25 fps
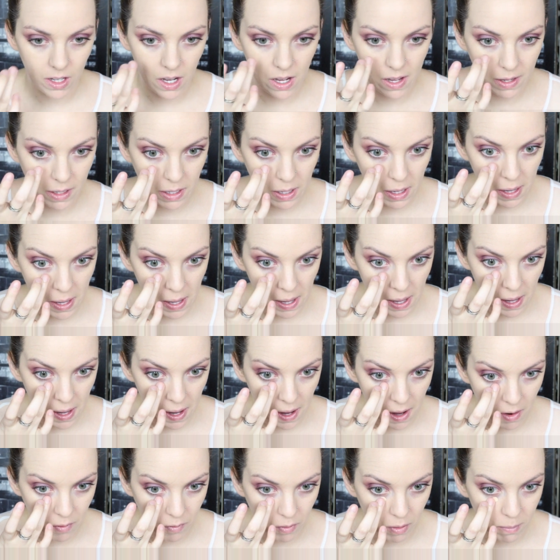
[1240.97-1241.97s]
I
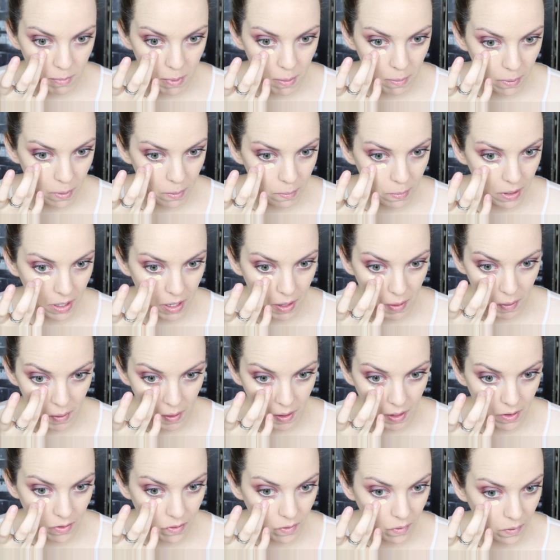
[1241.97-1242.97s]
can't remember, but I
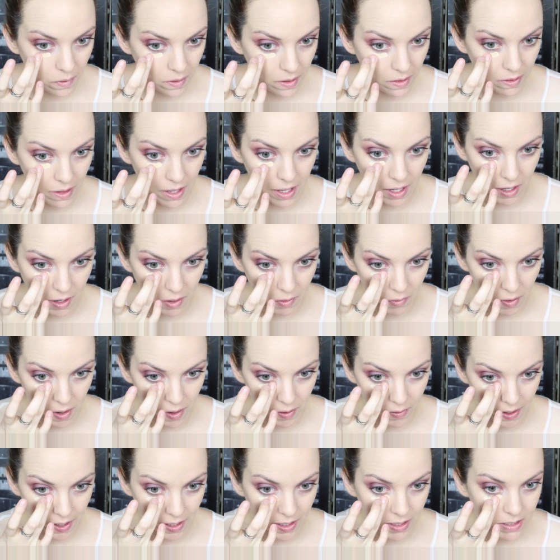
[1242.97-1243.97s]
think it's only like
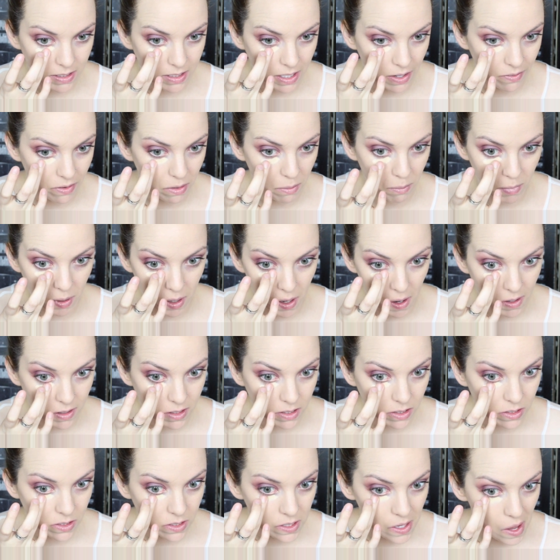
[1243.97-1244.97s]
around like
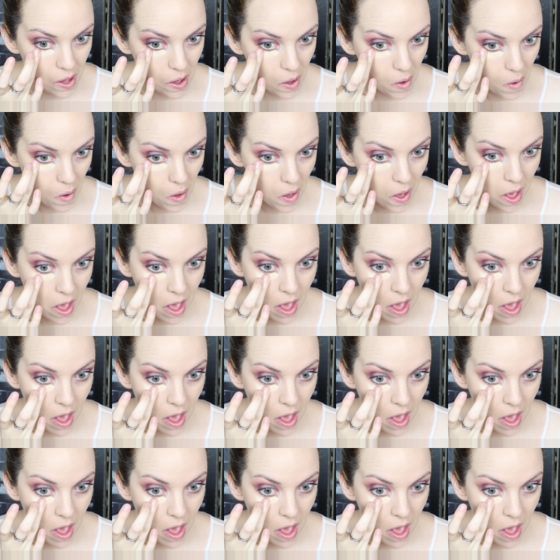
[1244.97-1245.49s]
$7 or so.